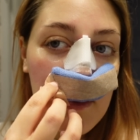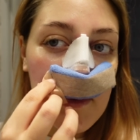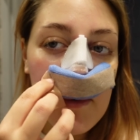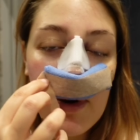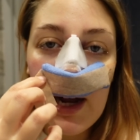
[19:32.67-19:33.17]

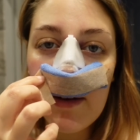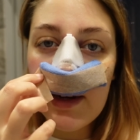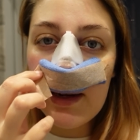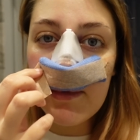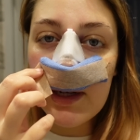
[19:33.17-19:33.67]
Remember, I haven't
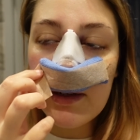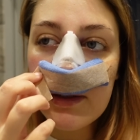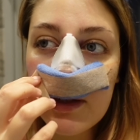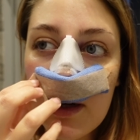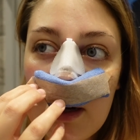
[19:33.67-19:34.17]
had my nose
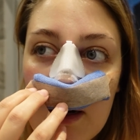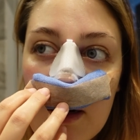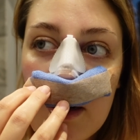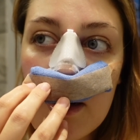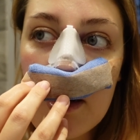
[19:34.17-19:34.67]

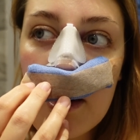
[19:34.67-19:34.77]
cut.